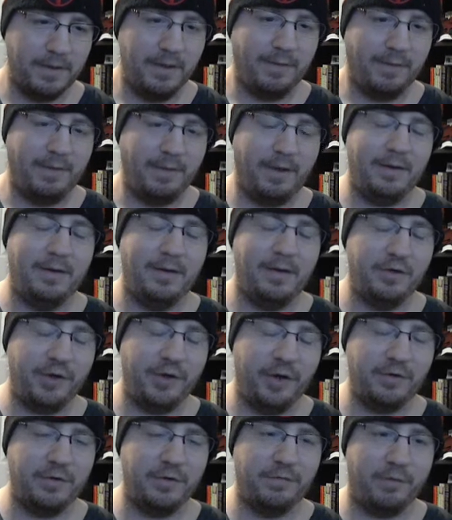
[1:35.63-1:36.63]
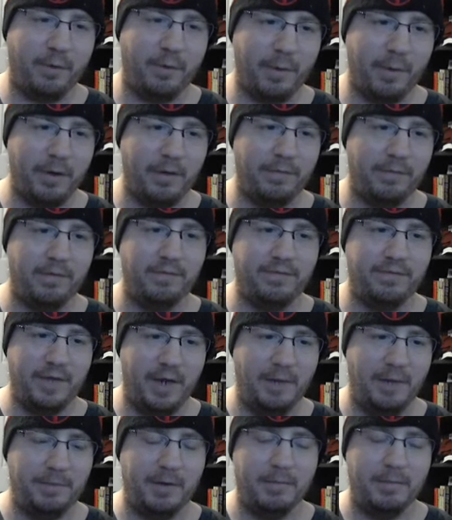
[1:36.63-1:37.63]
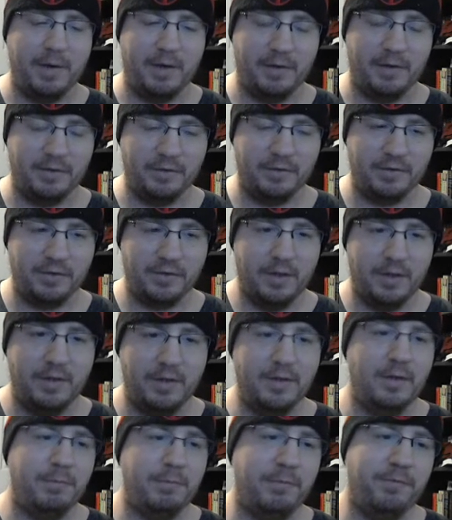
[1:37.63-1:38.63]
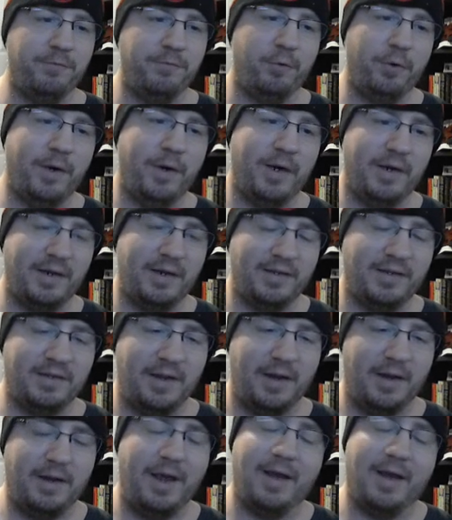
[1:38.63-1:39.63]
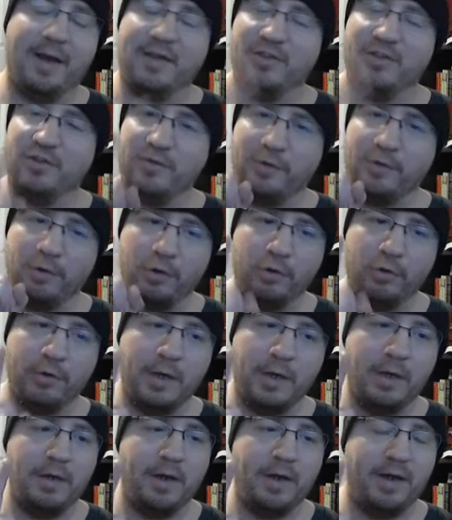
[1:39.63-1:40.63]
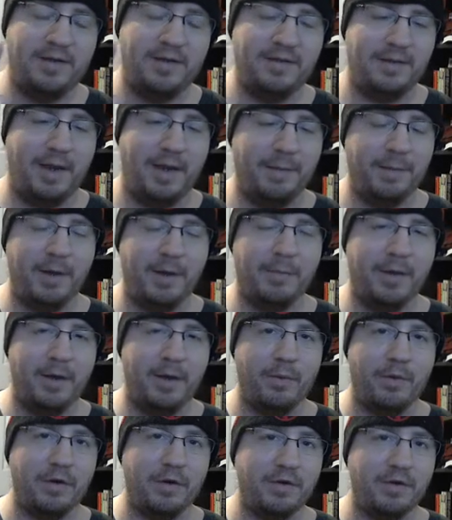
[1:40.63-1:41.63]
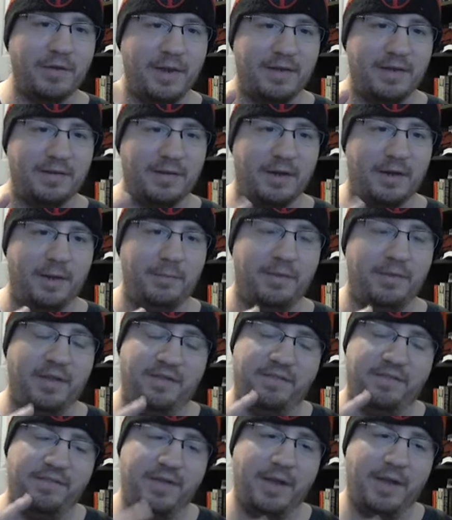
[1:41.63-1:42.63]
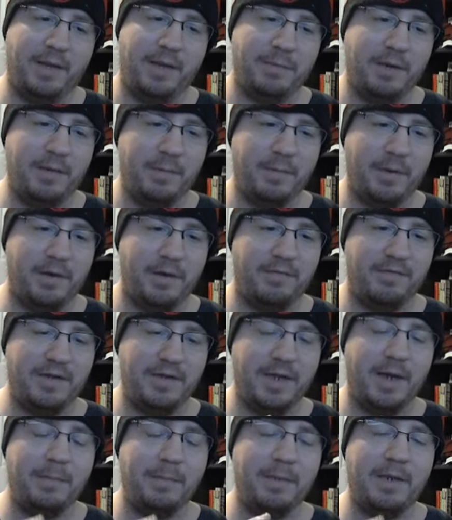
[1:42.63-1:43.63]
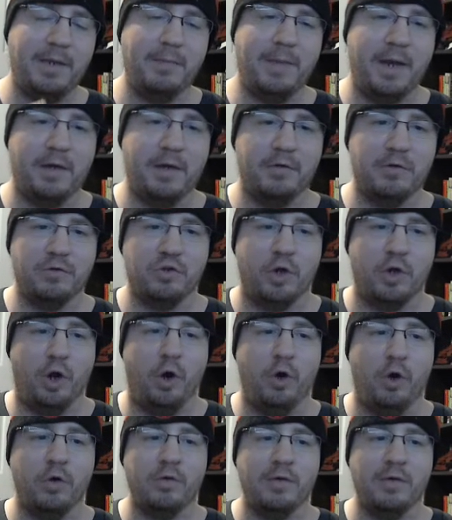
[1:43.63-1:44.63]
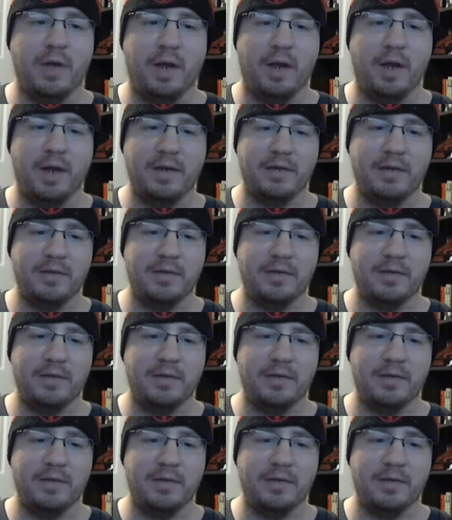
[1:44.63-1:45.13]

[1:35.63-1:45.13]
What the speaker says: They need to change the format of the VIP banners. Beforehand, I said, and I still agree and stand by my words last time, the VIP banners are not